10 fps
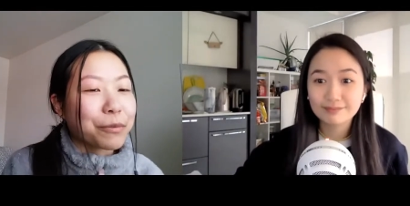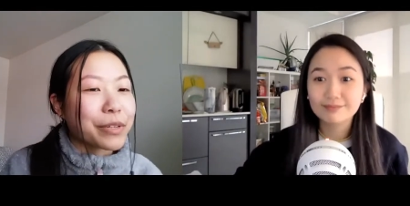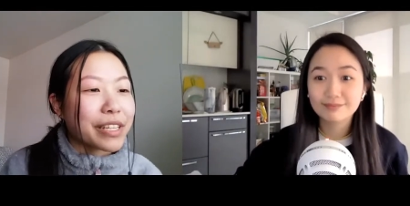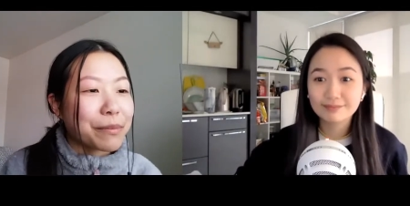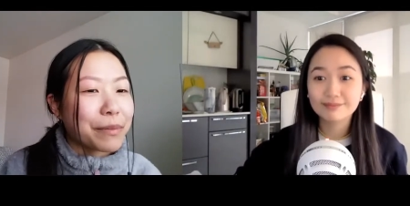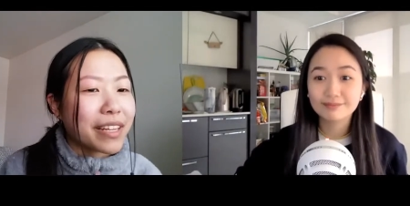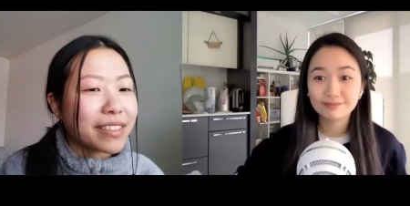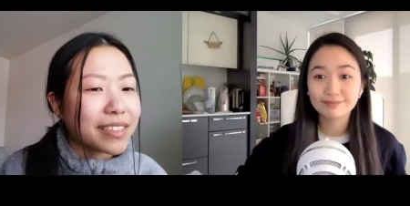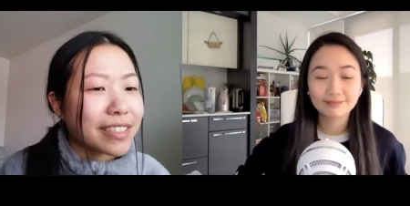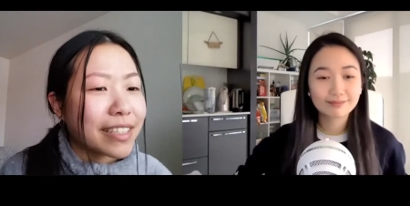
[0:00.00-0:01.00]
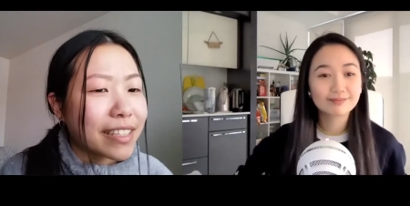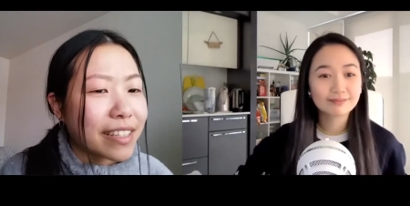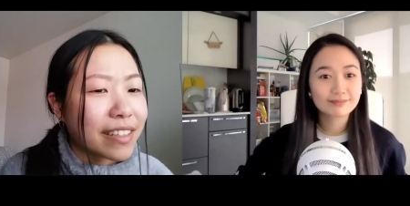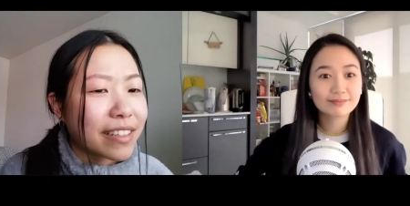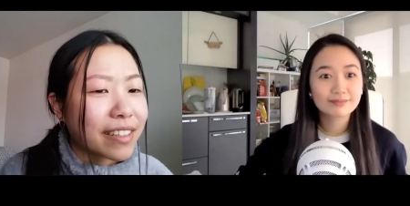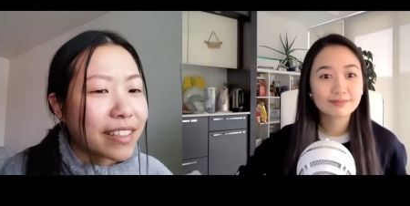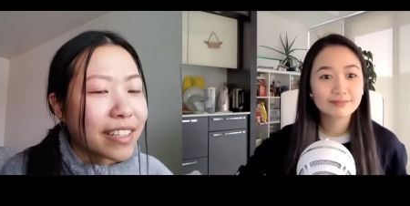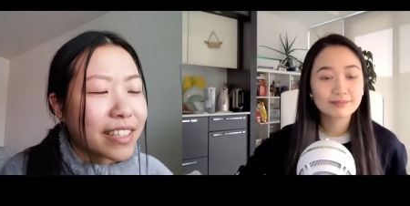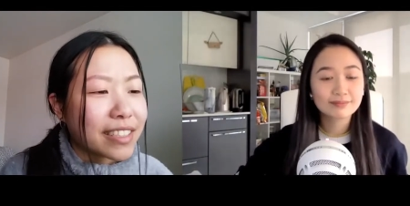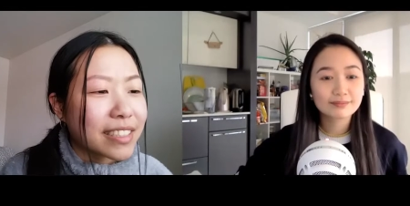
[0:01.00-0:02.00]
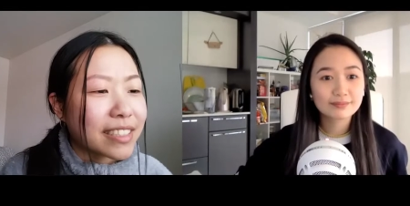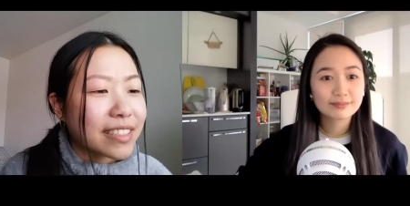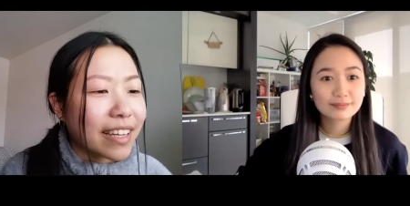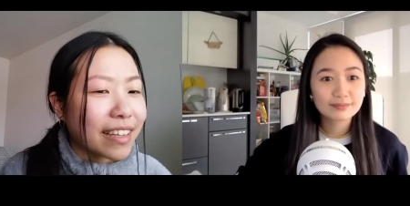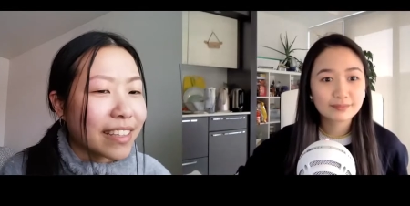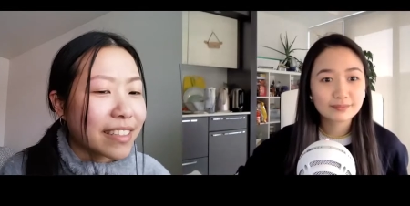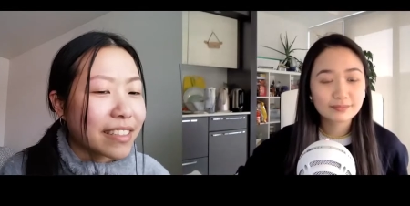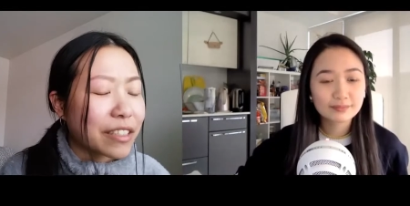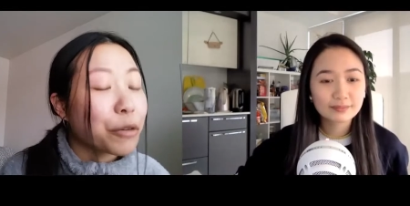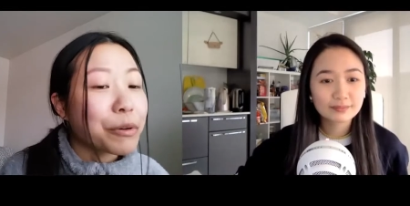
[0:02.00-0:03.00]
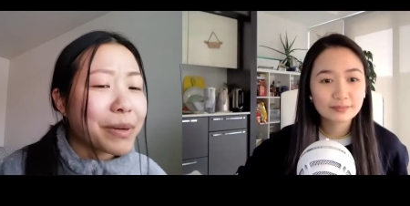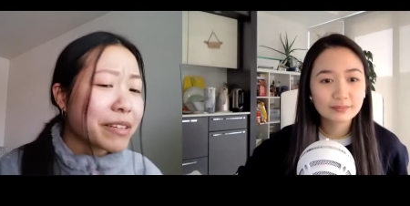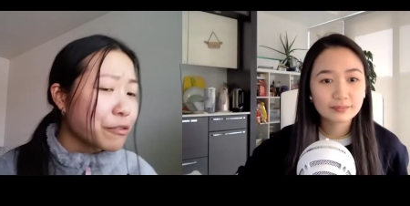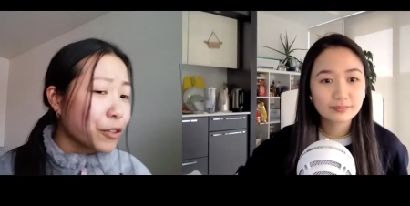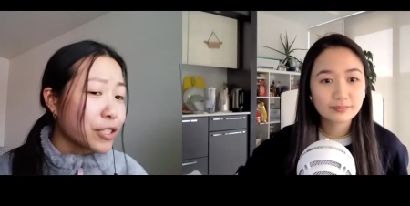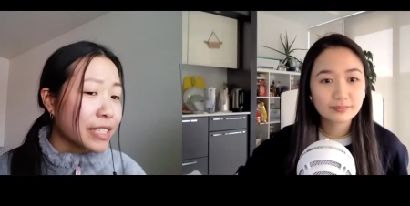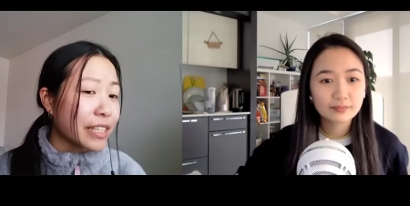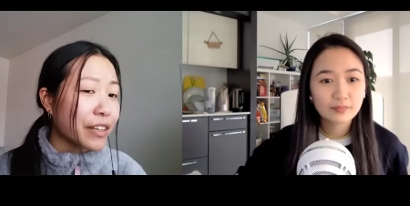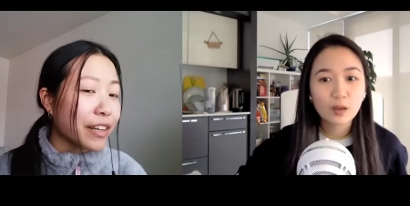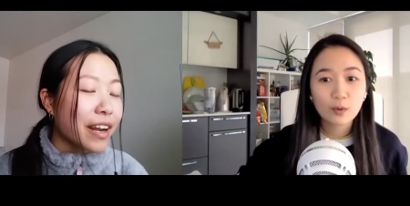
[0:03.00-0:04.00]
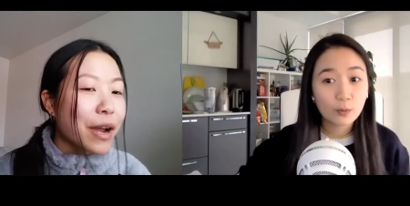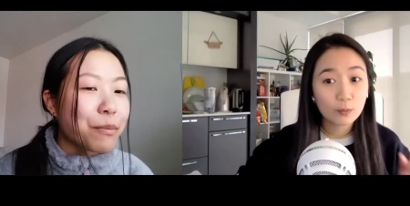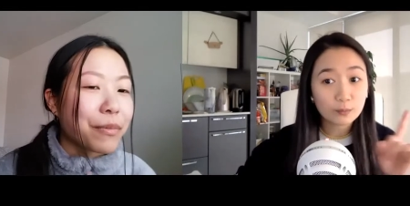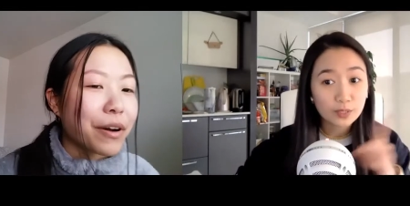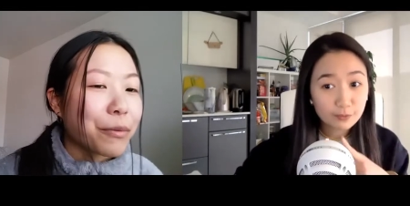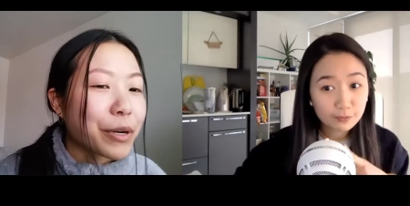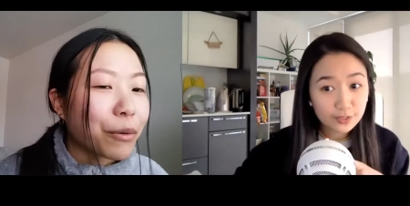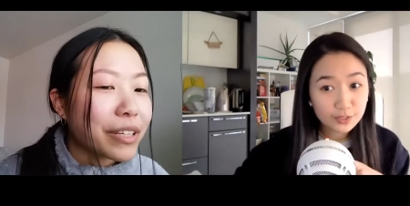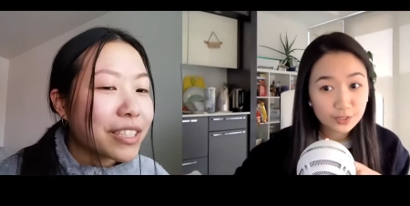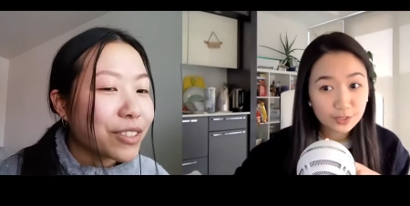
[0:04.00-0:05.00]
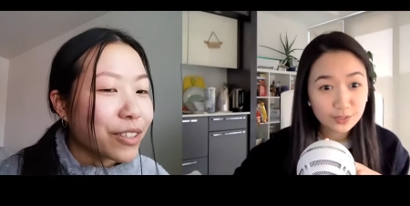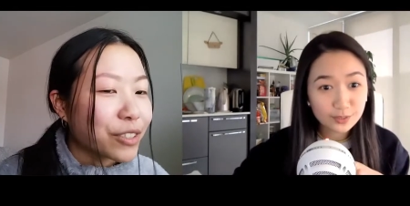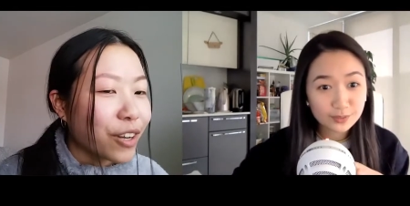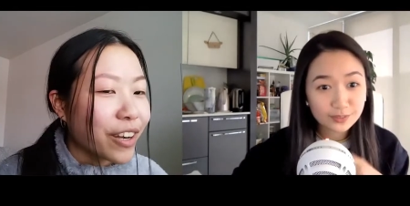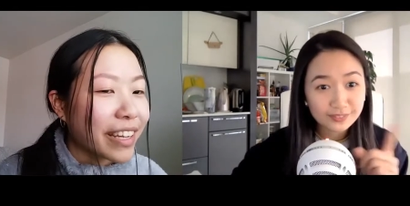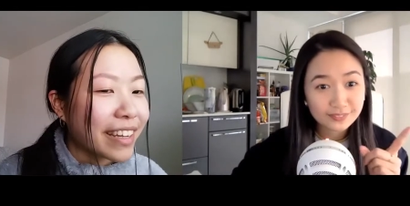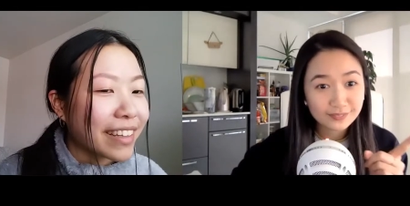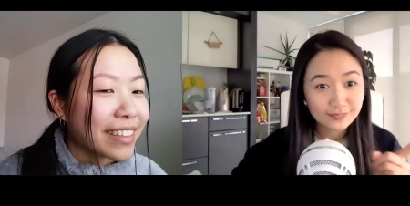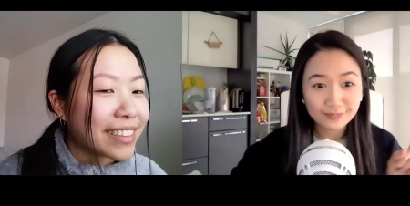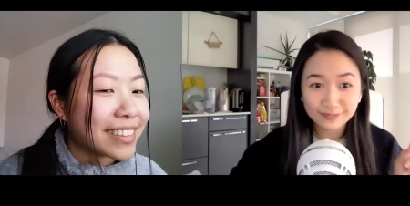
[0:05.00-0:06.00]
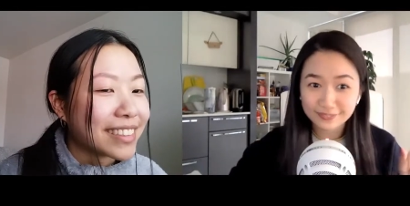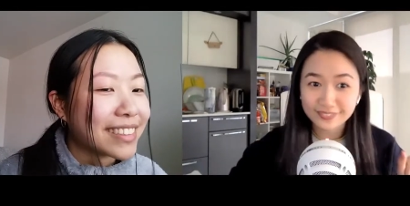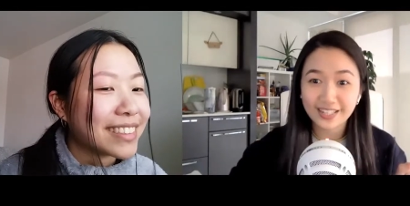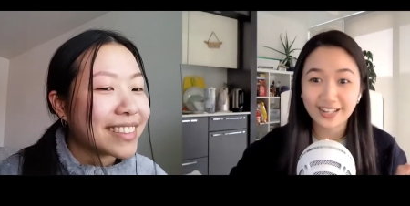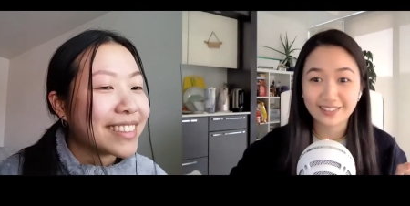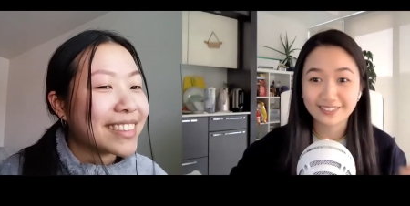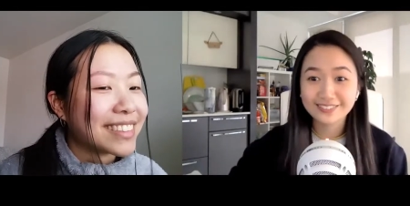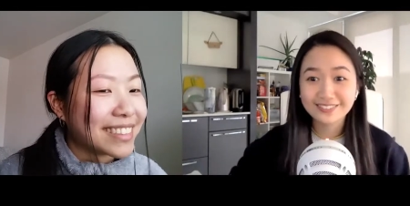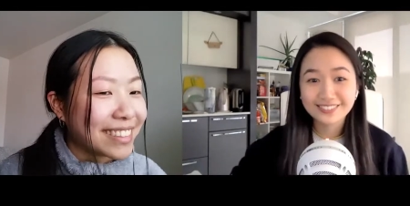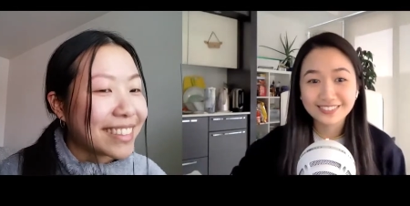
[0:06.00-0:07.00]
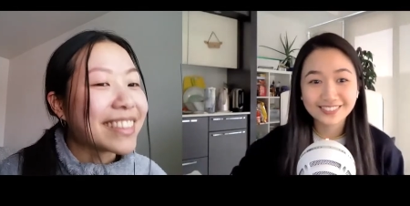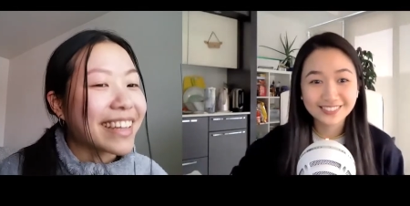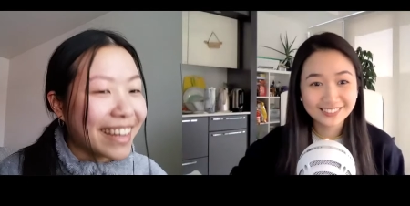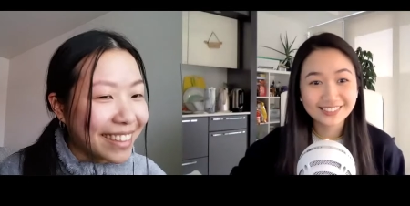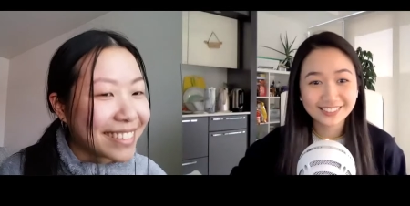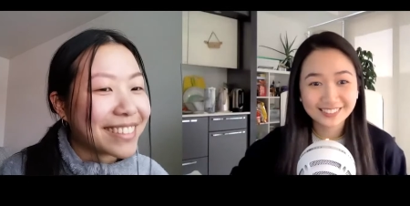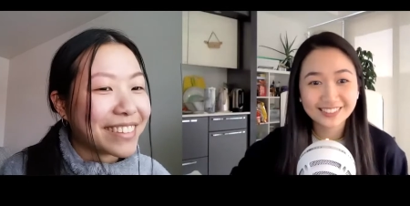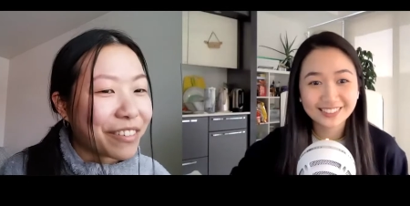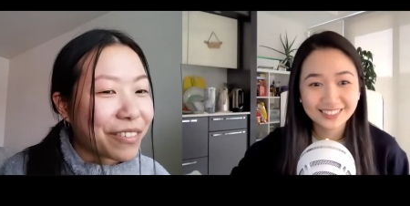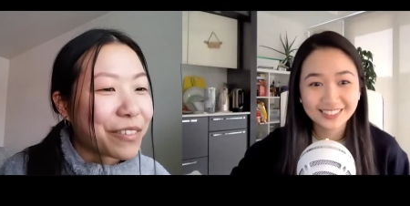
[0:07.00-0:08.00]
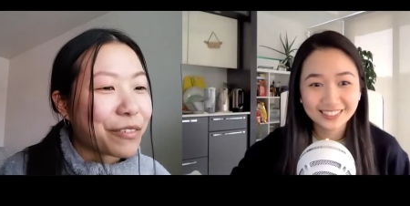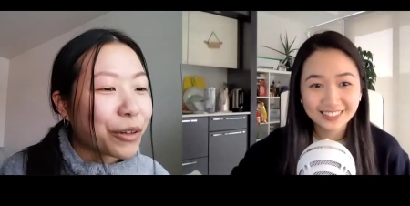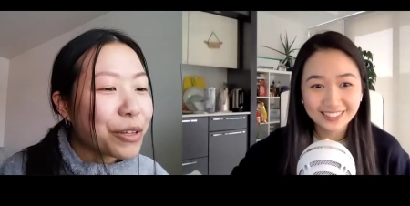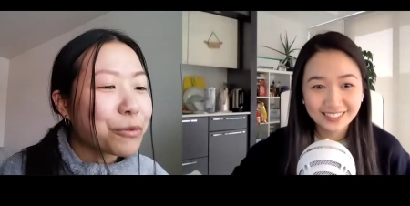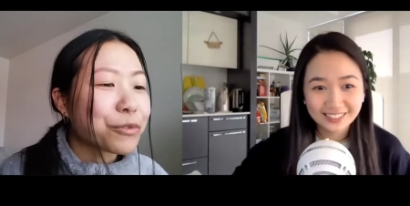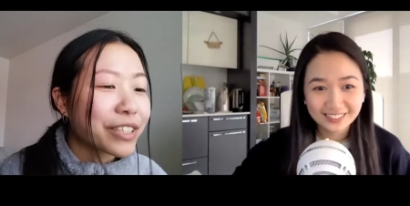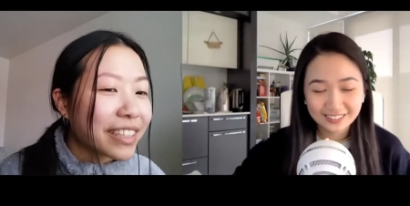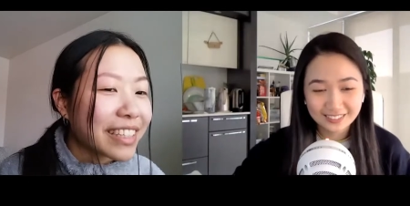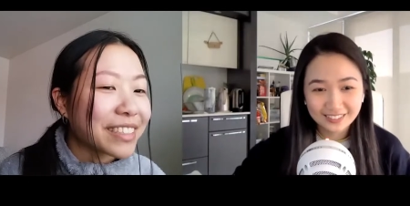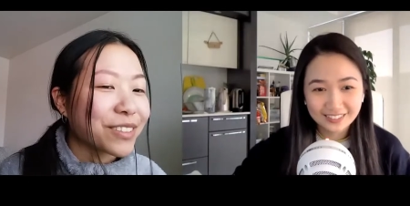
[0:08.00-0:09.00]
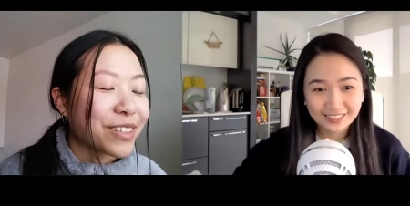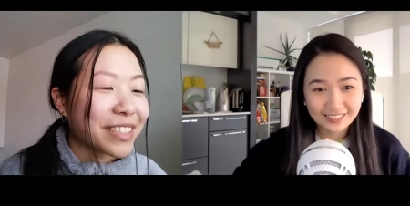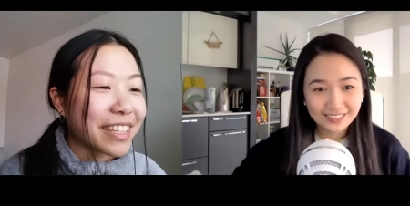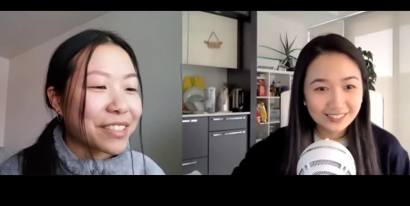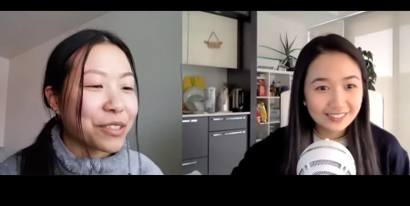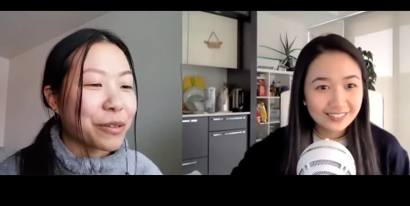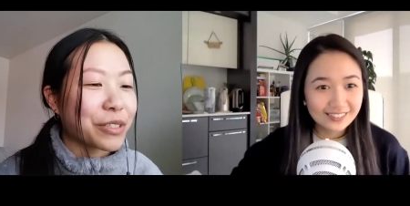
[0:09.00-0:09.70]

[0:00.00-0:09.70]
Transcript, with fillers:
Speaker 1: We met in second. No, we went in first year, but we, we only started year. talking. Yeah. Yeah we only really started to get to know each